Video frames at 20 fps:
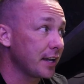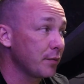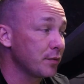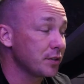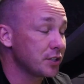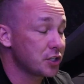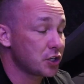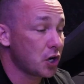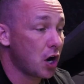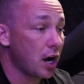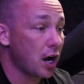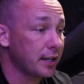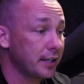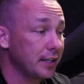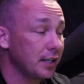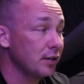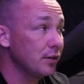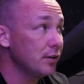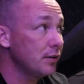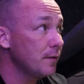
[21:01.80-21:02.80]
it would shock
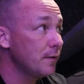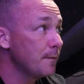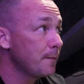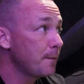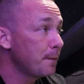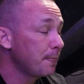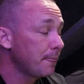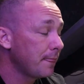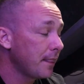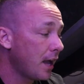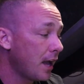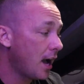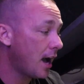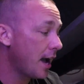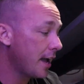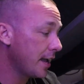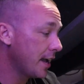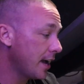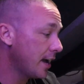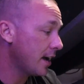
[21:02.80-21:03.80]
you.
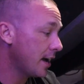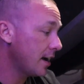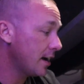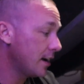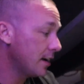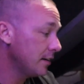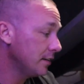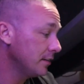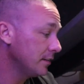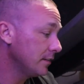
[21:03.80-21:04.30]
I